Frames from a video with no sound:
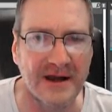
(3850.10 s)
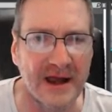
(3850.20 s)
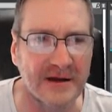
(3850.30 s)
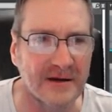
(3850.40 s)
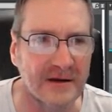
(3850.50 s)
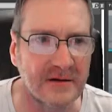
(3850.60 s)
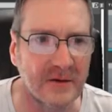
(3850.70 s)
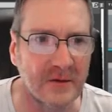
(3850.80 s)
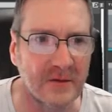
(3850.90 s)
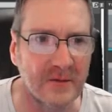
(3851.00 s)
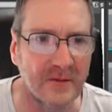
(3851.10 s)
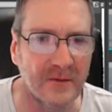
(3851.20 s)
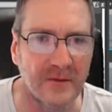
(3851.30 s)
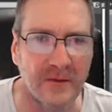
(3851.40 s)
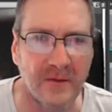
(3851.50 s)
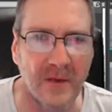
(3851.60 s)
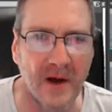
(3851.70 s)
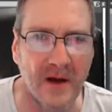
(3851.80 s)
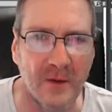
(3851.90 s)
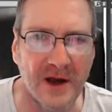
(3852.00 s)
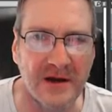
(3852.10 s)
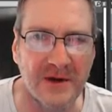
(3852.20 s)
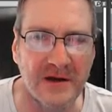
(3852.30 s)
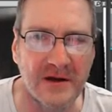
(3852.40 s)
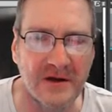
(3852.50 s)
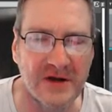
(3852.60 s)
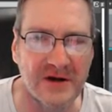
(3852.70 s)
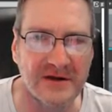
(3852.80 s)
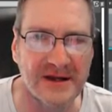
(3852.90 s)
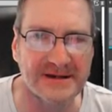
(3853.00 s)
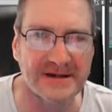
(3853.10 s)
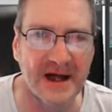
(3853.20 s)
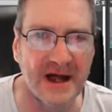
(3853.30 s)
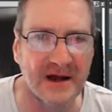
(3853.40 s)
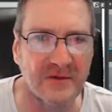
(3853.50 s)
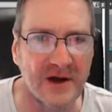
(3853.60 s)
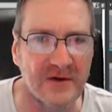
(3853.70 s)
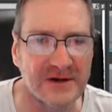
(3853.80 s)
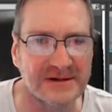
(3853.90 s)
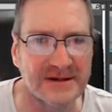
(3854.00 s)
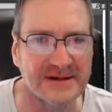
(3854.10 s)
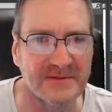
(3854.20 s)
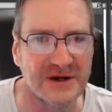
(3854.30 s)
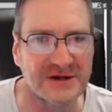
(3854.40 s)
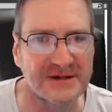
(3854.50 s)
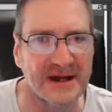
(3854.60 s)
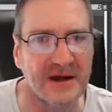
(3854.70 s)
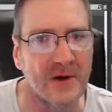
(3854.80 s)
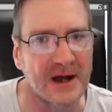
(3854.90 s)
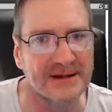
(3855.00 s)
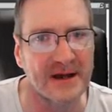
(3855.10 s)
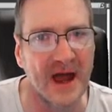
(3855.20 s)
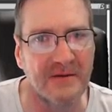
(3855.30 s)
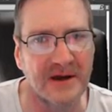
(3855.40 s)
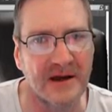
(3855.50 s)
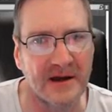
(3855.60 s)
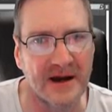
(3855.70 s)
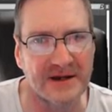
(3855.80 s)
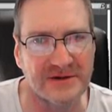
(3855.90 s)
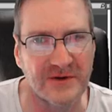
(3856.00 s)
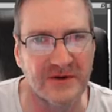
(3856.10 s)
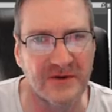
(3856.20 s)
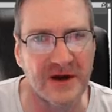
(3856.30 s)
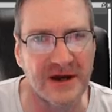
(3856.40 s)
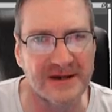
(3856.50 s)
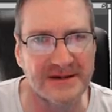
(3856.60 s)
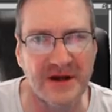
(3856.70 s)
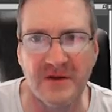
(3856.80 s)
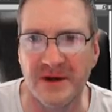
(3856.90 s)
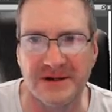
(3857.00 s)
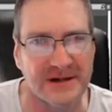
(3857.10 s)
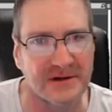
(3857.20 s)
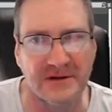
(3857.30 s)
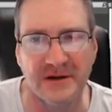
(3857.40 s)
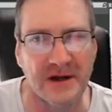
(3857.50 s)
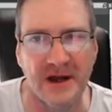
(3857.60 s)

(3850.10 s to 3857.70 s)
And again, we're going to be turning these into hardware instance meshes anyway, so having an extra three is no big deal.